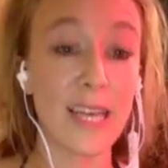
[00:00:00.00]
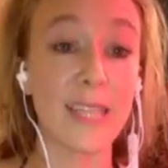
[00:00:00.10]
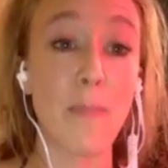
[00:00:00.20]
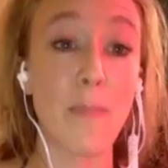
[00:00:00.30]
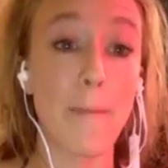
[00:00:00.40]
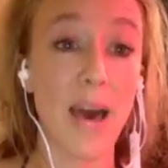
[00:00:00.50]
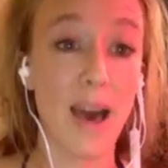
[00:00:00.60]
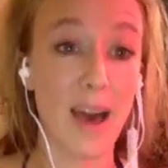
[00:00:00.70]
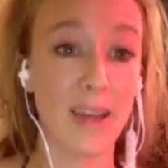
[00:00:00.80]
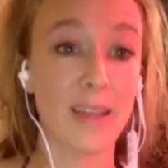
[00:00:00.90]
It's
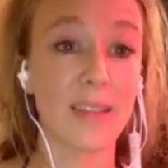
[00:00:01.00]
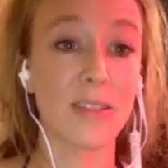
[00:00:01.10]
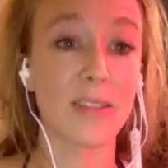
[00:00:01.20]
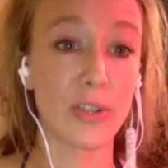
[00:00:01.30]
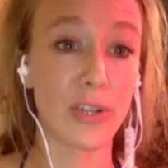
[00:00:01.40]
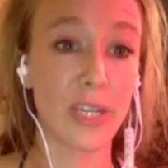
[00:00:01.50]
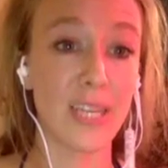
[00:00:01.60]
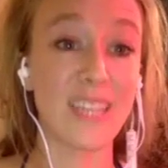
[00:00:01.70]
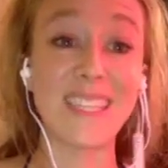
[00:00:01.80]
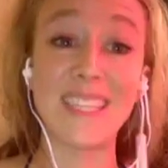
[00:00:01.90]
bad, it's
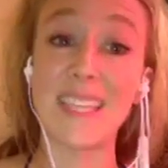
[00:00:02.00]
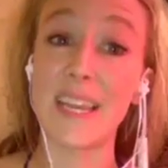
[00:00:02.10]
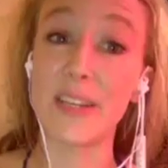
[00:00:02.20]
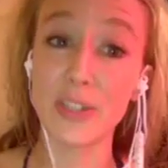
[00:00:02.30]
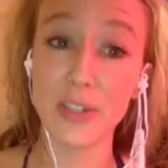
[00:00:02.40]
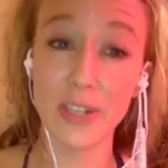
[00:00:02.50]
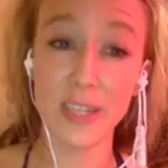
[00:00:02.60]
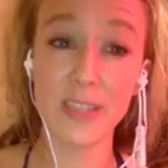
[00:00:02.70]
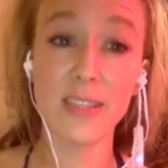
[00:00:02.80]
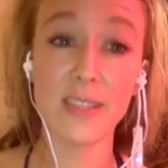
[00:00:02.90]
dirty, it's
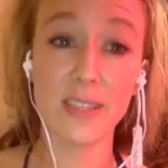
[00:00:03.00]
dangerous,